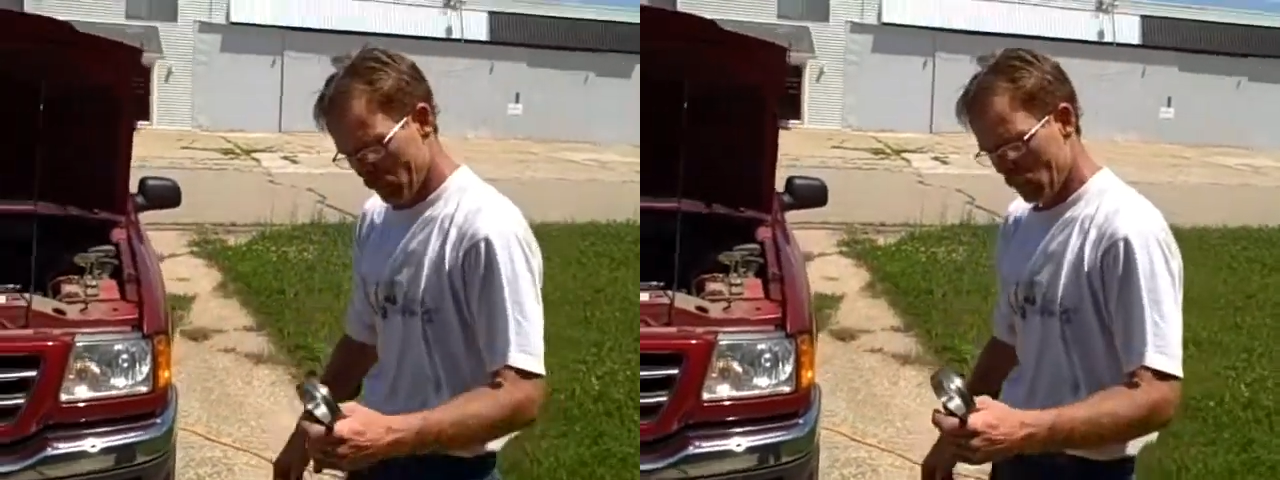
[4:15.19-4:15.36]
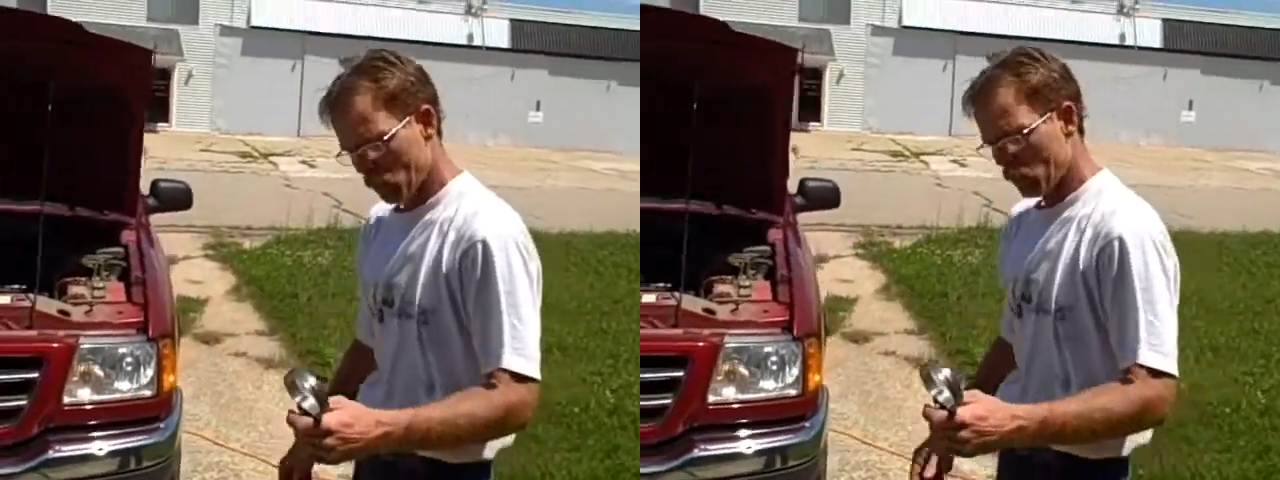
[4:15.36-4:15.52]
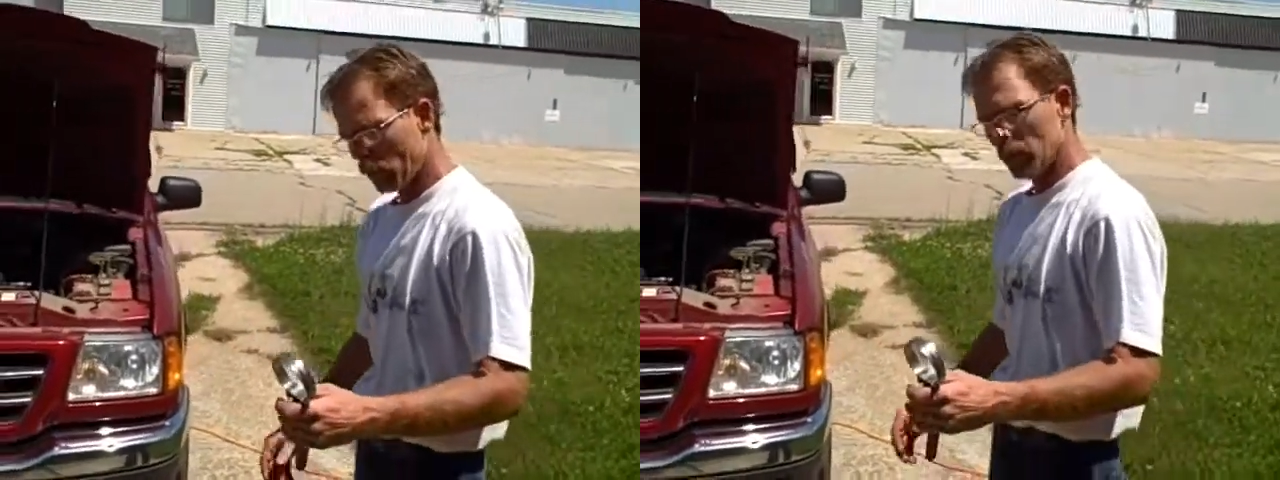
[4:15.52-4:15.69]
and
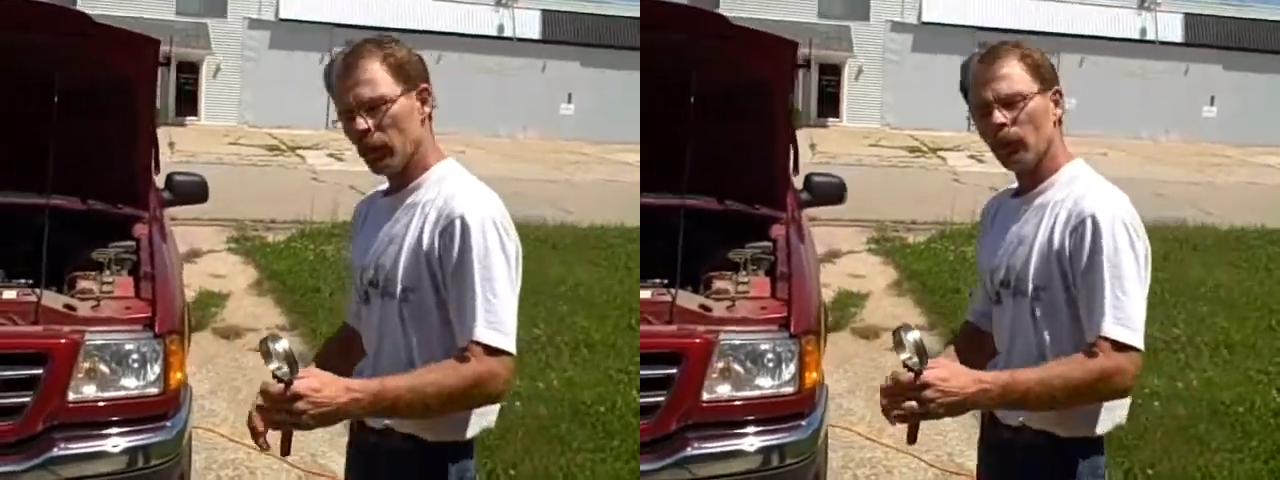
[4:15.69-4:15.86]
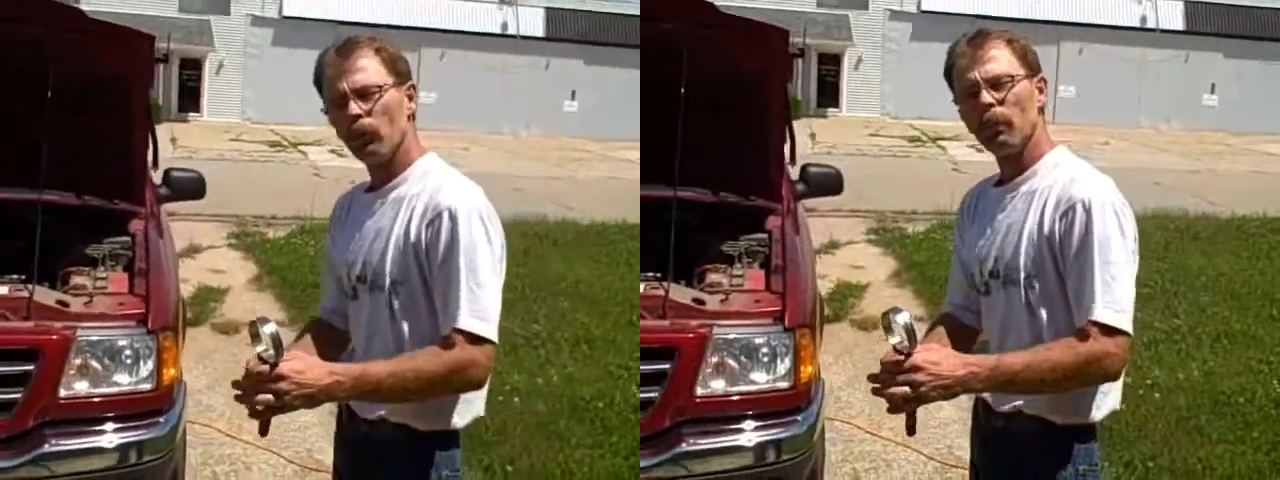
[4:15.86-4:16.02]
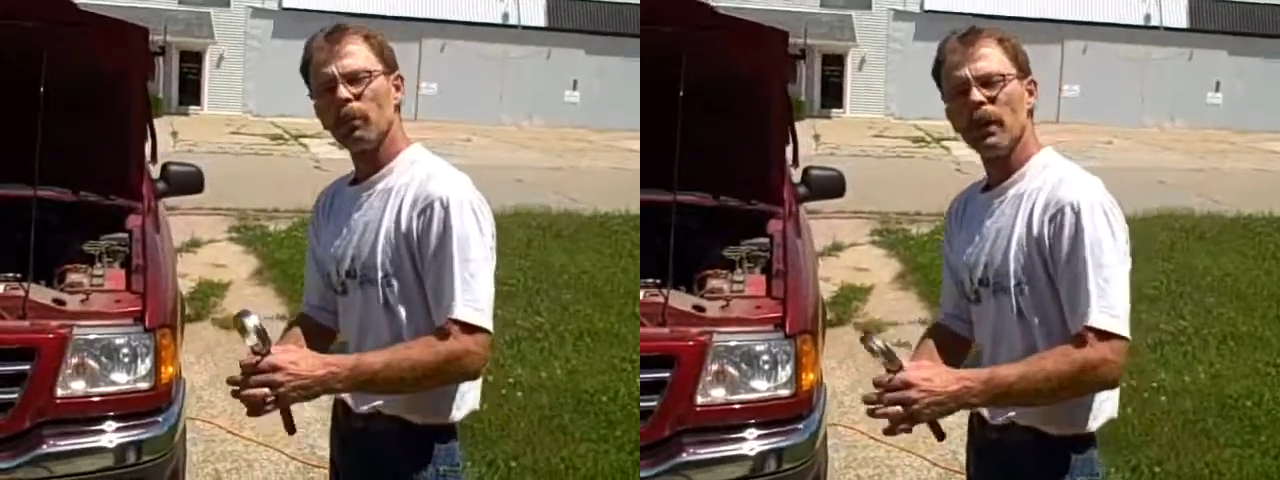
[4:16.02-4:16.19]
we're going to
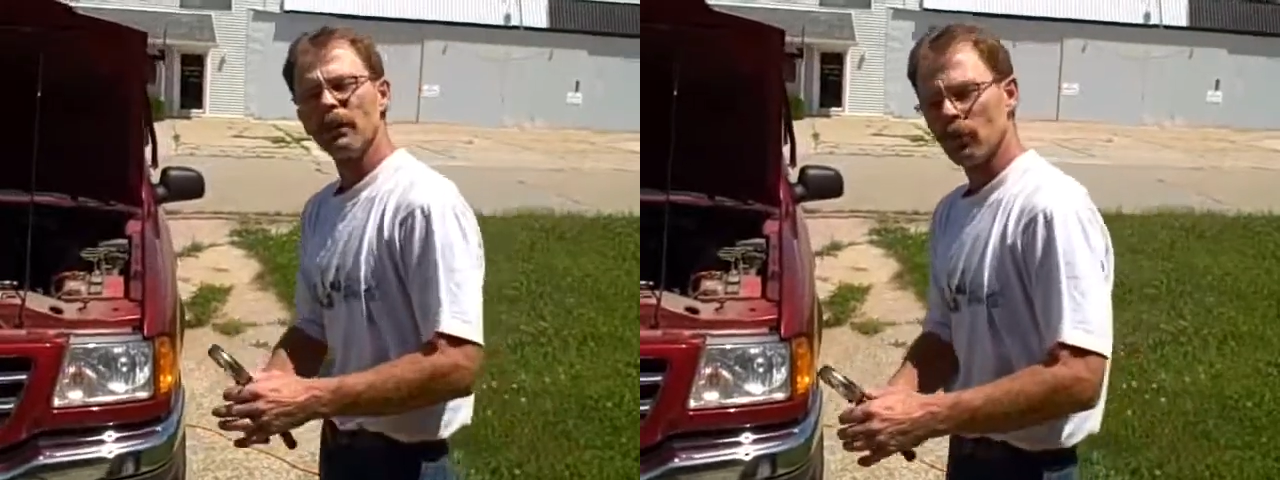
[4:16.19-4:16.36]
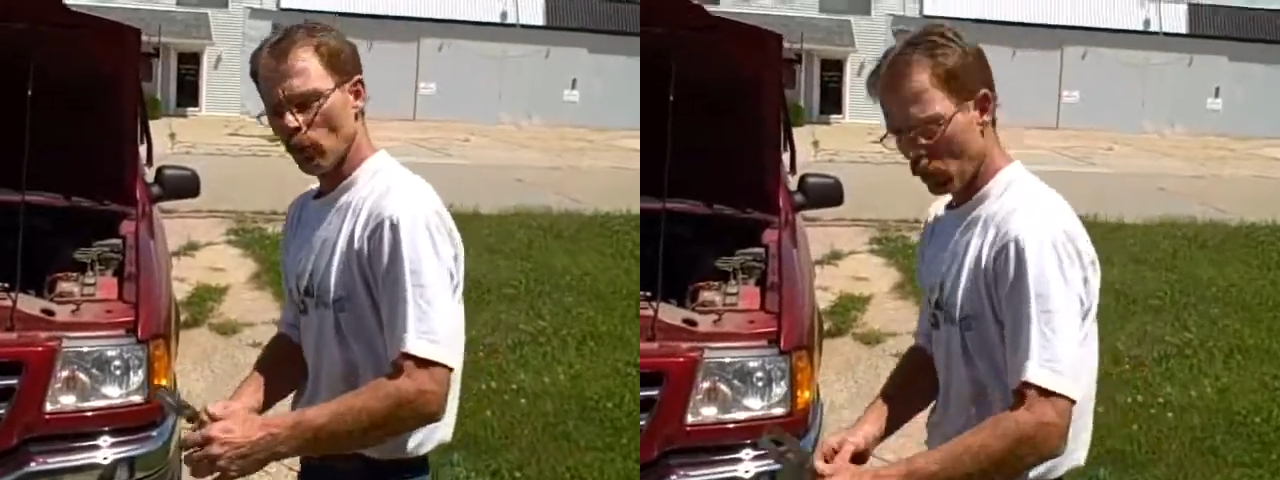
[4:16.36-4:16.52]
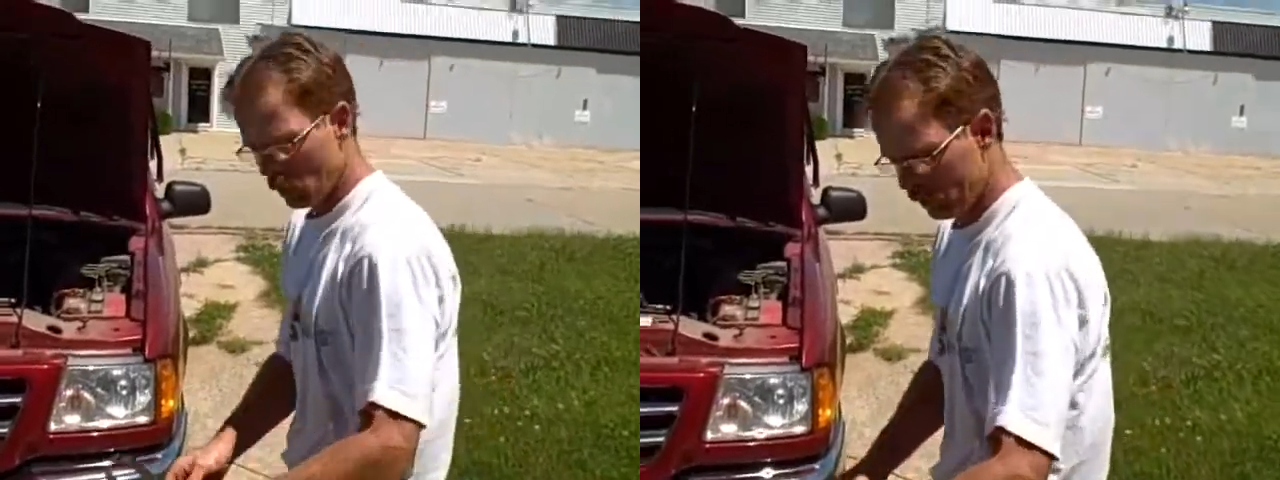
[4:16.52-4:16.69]
replace the
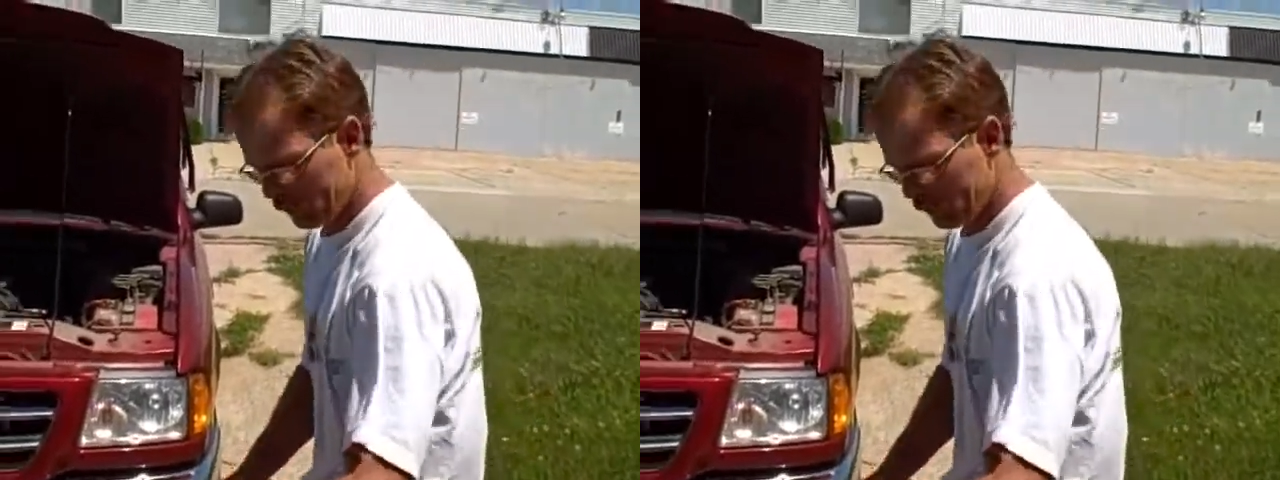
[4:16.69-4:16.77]
oil